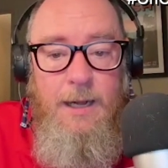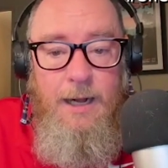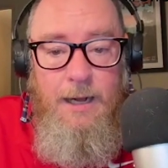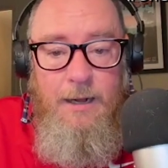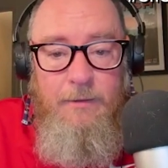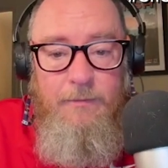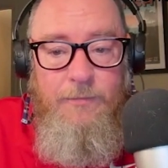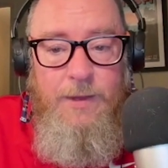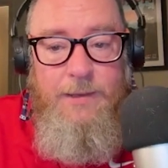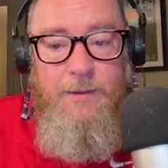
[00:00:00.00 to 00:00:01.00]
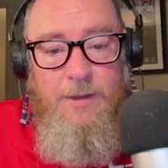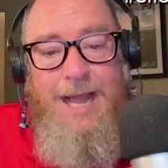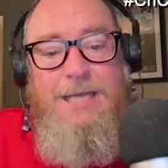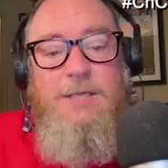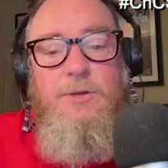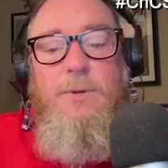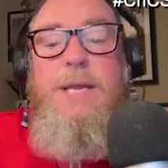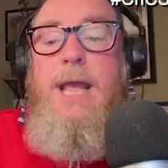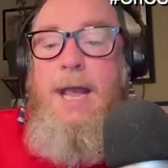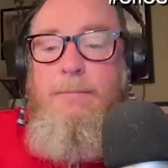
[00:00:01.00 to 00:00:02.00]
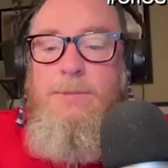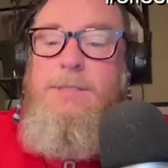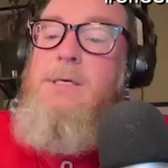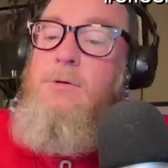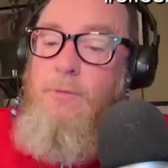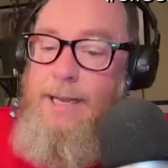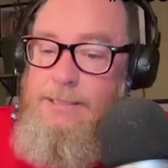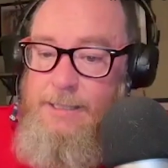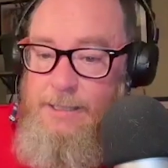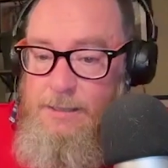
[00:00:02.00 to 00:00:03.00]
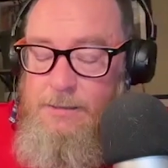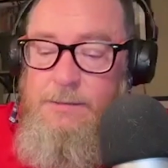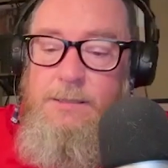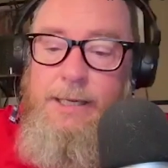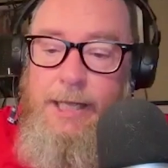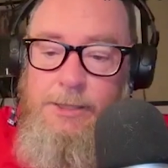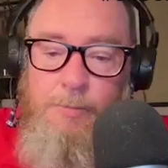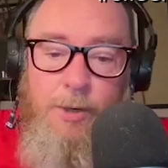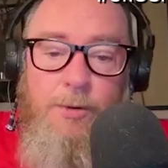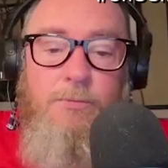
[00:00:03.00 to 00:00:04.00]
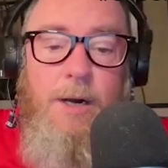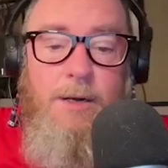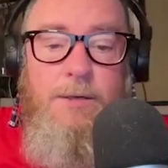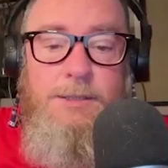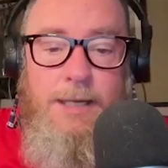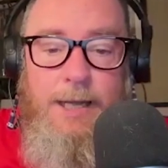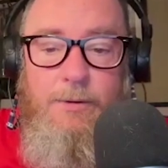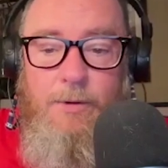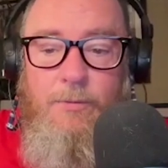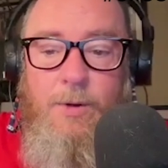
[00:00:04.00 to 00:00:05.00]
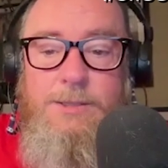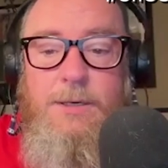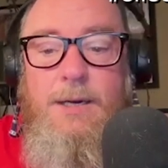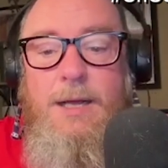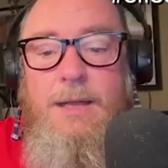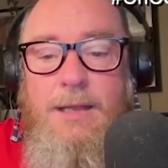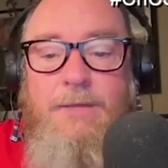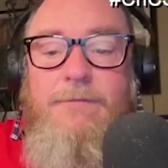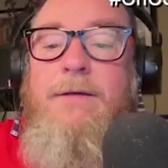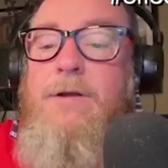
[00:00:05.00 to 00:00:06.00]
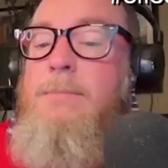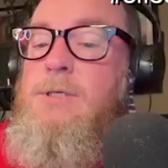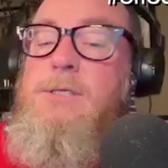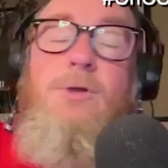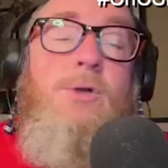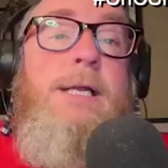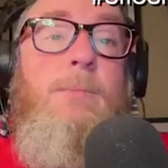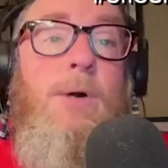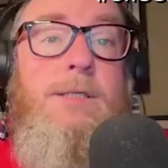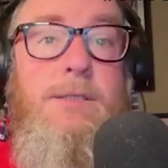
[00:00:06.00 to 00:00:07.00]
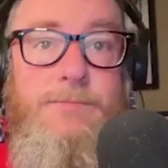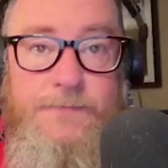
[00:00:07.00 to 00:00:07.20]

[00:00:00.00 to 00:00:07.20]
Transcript: In the last 3 games, granted, against Purdue, Rutgers, and Northwestern, they've given up just 13 points